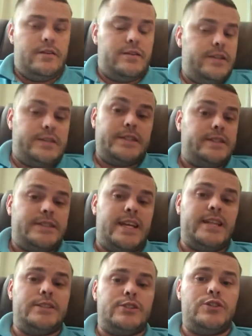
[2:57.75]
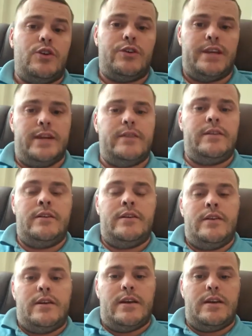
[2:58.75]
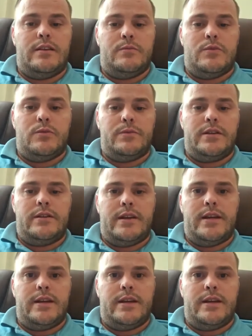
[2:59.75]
the success is not there at the moment.